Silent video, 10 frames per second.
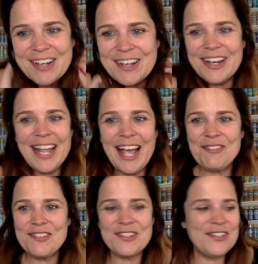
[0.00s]
Good
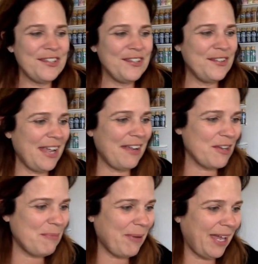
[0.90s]
afternoon,
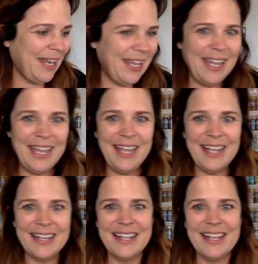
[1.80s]
everybody.
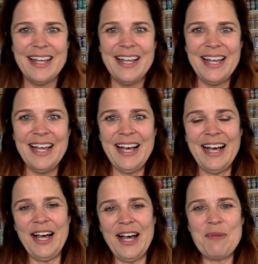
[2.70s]

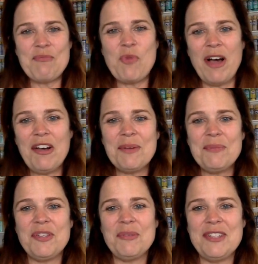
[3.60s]
Um,
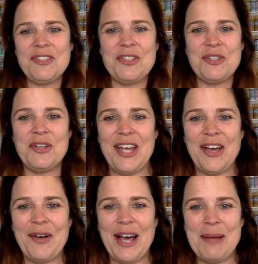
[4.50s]
welcome to my studio.
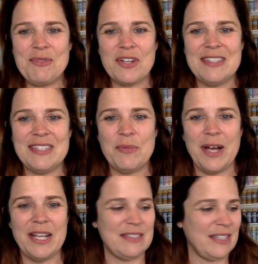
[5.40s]
I'm Tracy
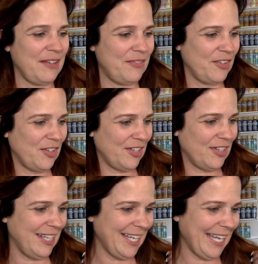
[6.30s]

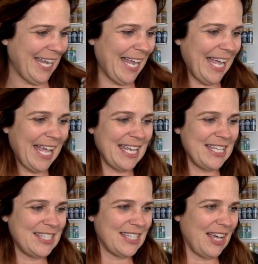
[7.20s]
Weinzapfel,
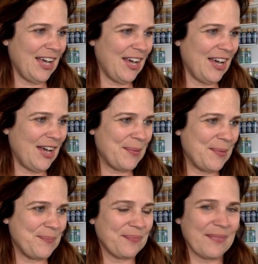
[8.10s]
and
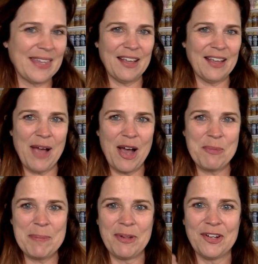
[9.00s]
um, wow,
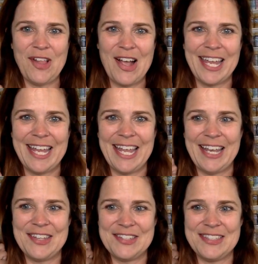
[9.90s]
people are logging
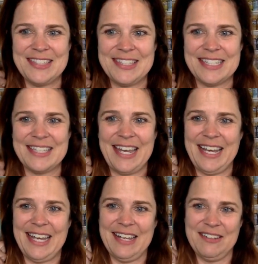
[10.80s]
in. This is
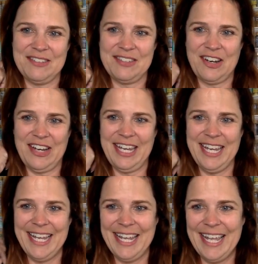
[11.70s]
exciting. Sorry.
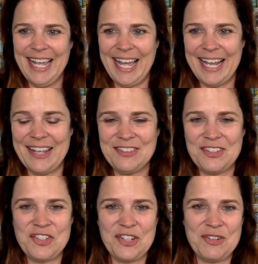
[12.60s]
I guess I
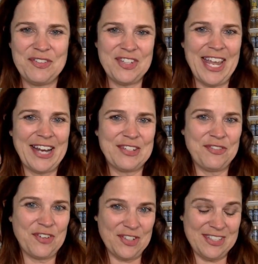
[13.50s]
should have checked
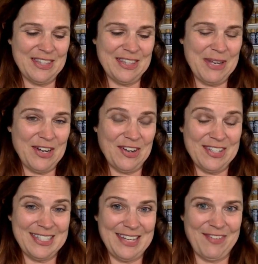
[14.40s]
first in the mirror to
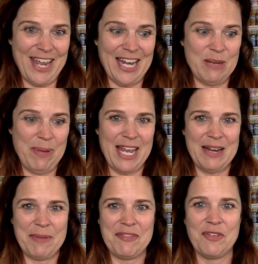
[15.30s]
see if I had any paint
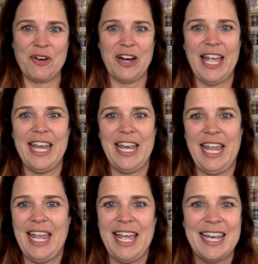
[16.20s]
on my forehead
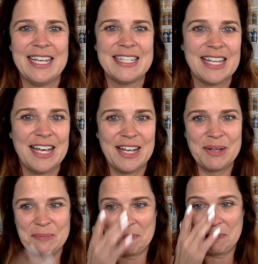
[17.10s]
and
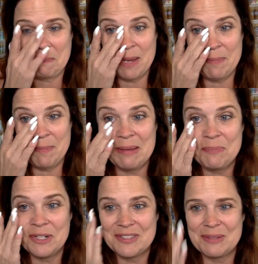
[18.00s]
um, maybe
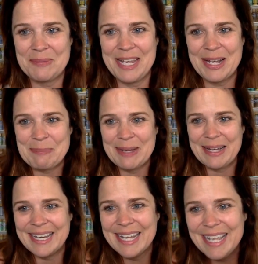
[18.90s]
put some makeup
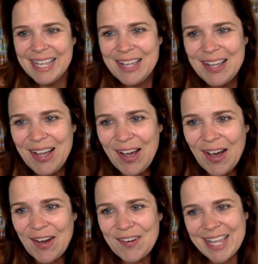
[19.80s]
on.
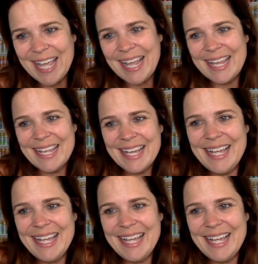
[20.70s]
Okay.